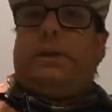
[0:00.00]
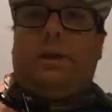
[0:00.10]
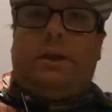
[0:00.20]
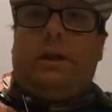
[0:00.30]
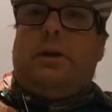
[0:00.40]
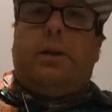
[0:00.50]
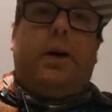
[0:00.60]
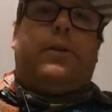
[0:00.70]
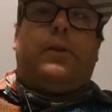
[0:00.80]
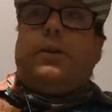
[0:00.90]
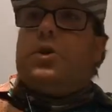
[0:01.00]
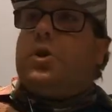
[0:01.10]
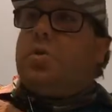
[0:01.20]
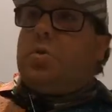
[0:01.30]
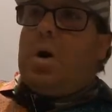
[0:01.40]
nothing to
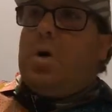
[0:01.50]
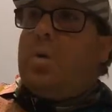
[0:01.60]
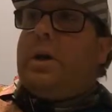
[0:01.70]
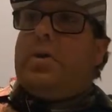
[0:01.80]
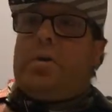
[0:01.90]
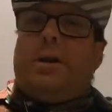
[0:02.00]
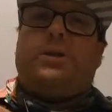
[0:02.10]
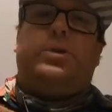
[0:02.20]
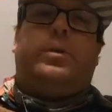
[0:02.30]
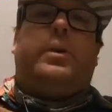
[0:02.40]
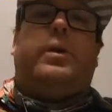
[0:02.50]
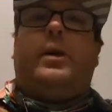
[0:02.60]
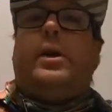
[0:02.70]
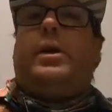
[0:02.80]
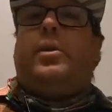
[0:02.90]
do, no interaction with
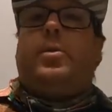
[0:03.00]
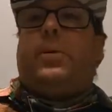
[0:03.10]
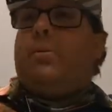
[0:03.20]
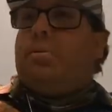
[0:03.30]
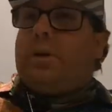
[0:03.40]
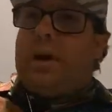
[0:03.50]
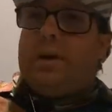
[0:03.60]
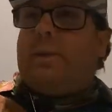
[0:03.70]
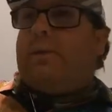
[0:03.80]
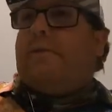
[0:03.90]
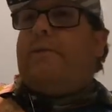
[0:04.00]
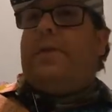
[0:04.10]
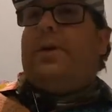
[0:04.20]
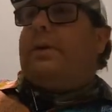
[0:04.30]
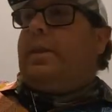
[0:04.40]
any other people that got
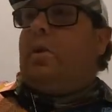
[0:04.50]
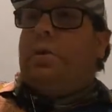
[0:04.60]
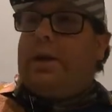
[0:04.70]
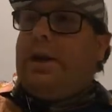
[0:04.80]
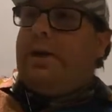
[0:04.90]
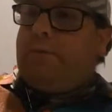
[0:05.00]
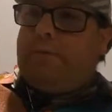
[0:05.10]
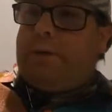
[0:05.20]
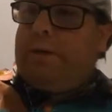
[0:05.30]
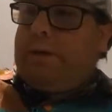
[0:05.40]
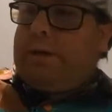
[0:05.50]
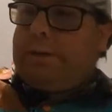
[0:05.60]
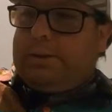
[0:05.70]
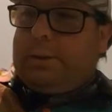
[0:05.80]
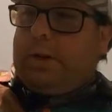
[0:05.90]
fit. All they have
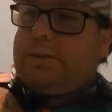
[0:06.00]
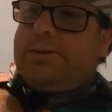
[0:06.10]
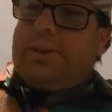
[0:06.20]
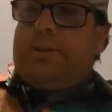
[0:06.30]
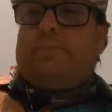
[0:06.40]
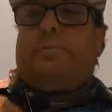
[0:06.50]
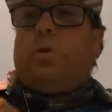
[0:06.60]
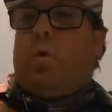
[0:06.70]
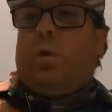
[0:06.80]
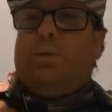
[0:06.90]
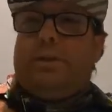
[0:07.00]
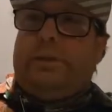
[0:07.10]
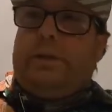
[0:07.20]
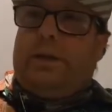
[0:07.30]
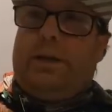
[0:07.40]
is a gosh damn
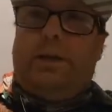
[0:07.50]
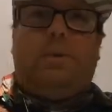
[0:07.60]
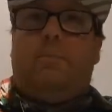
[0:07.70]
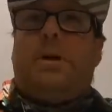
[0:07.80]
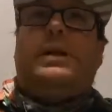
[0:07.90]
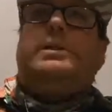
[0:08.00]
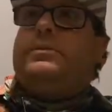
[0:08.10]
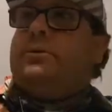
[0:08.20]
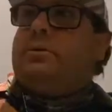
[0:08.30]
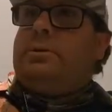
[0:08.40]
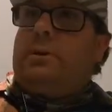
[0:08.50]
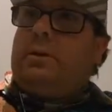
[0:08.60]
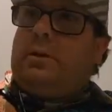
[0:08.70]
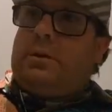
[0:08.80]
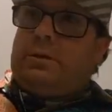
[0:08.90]
toilet and a bed,
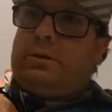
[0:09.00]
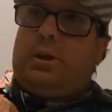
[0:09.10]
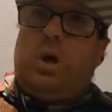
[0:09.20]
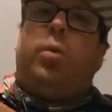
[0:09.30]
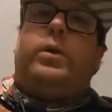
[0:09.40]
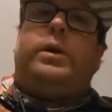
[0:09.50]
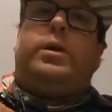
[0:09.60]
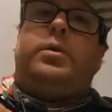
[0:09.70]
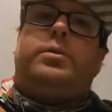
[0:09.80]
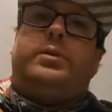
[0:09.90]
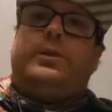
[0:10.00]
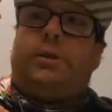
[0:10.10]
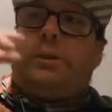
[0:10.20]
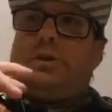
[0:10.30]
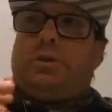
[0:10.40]
no windows,
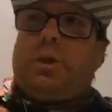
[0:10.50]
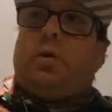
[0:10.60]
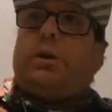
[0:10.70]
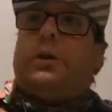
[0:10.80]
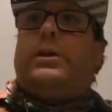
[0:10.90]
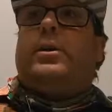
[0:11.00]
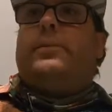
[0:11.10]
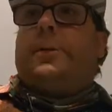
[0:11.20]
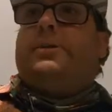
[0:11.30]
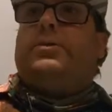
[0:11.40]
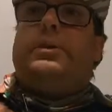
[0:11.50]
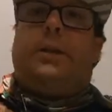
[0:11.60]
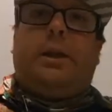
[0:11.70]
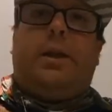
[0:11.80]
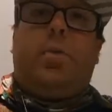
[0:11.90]
and it's dark in there basically,
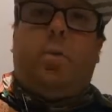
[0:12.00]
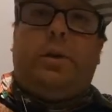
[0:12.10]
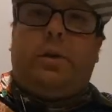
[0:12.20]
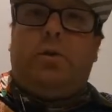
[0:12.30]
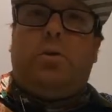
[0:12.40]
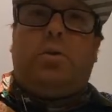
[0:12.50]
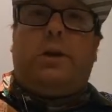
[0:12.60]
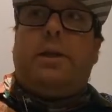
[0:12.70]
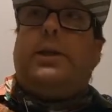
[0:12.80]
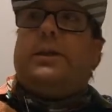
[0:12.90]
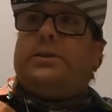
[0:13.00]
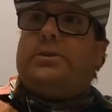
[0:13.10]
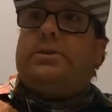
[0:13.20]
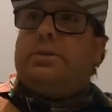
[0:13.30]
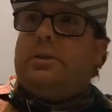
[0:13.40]
and they get one little light
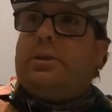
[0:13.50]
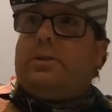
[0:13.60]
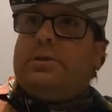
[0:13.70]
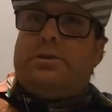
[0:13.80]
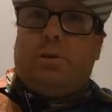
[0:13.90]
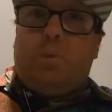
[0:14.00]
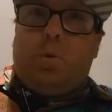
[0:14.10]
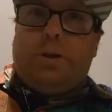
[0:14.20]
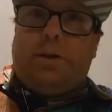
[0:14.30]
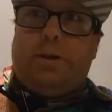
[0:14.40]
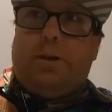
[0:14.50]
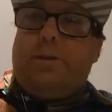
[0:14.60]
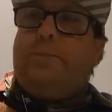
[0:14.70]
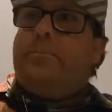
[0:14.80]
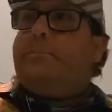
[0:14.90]
that's somewhat
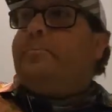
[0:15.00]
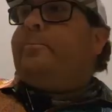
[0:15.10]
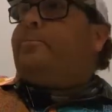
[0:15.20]
dim.